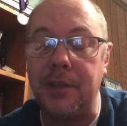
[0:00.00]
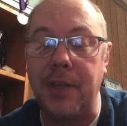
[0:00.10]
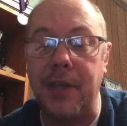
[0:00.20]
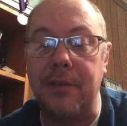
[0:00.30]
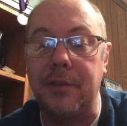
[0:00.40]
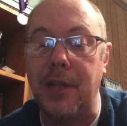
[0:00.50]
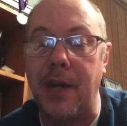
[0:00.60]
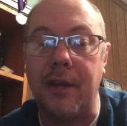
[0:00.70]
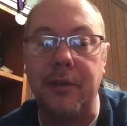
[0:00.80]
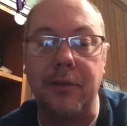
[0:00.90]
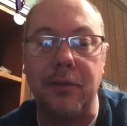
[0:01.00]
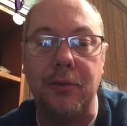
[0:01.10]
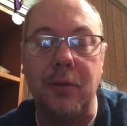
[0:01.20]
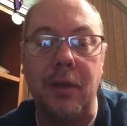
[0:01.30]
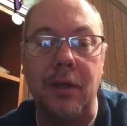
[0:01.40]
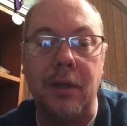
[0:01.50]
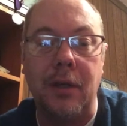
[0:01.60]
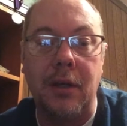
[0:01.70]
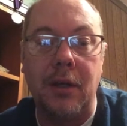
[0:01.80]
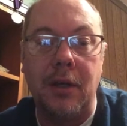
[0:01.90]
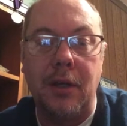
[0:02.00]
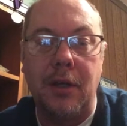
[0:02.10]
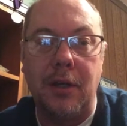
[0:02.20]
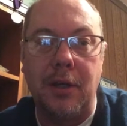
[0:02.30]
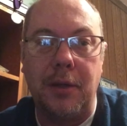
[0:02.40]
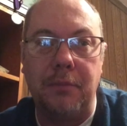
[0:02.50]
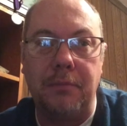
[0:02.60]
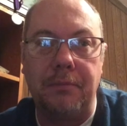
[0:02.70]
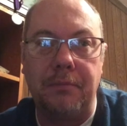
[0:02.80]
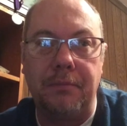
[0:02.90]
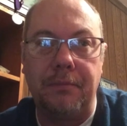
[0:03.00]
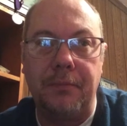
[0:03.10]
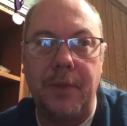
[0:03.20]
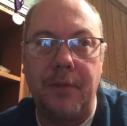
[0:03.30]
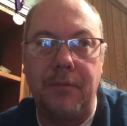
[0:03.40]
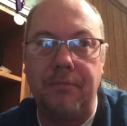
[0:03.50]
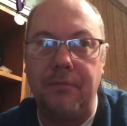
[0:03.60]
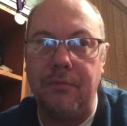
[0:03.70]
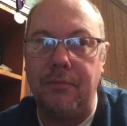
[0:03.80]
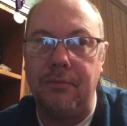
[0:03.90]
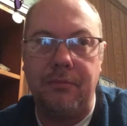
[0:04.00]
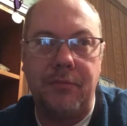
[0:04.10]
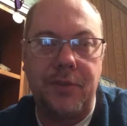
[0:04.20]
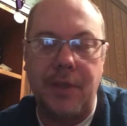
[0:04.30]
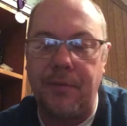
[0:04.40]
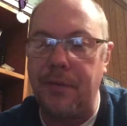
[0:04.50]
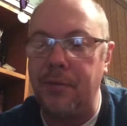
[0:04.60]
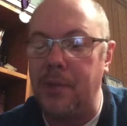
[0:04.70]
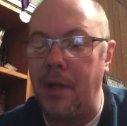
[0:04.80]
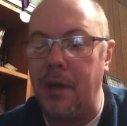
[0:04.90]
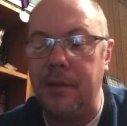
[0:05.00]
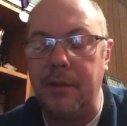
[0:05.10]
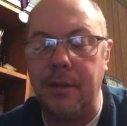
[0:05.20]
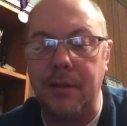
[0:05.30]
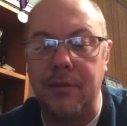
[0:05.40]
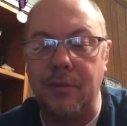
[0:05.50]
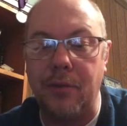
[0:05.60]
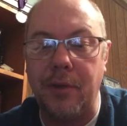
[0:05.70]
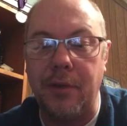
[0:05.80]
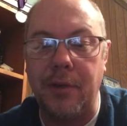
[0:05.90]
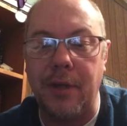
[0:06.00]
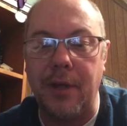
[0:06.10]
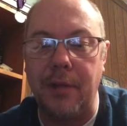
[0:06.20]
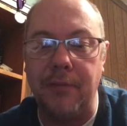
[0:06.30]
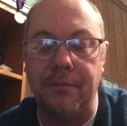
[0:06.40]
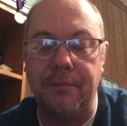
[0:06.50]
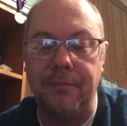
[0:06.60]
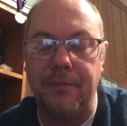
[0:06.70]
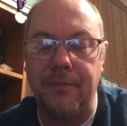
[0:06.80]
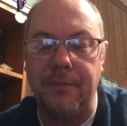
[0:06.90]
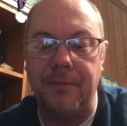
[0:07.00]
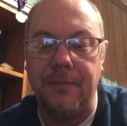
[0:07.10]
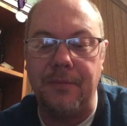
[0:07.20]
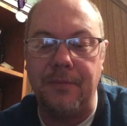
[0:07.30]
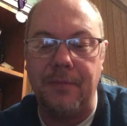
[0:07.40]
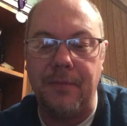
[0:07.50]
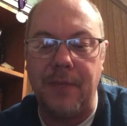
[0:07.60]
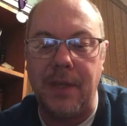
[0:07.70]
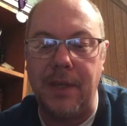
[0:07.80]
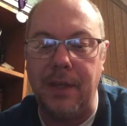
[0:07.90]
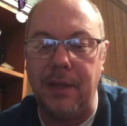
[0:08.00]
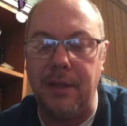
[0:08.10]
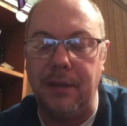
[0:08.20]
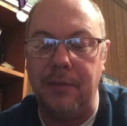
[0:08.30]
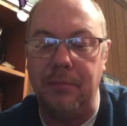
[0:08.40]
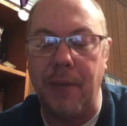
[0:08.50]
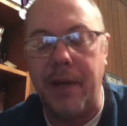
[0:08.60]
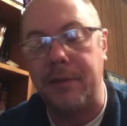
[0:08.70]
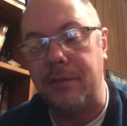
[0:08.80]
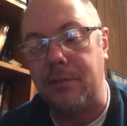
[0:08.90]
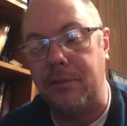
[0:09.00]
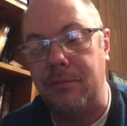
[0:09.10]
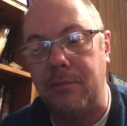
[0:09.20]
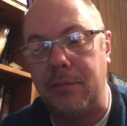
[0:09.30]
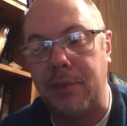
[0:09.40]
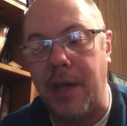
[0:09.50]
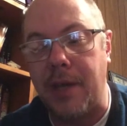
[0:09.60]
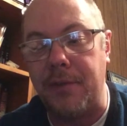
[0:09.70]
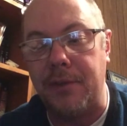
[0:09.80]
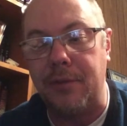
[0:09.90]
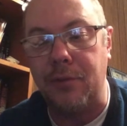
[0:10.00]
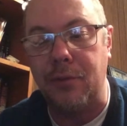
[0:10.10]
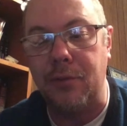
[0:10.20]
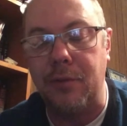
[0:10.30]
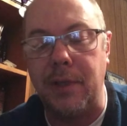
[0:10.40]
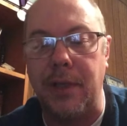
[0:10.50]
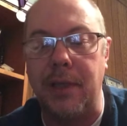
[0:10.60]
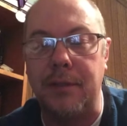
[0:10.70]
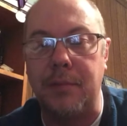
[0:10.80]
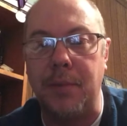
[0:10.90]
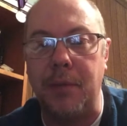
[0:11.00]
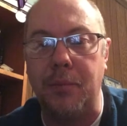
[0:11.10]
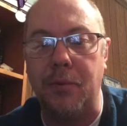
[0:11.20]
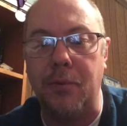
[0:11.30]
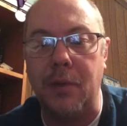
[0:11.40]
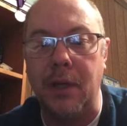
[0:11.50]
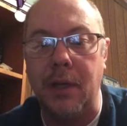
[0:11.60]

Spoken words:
She has a child who um, suffers from conduct disorder. He bites staff at school. He hits people,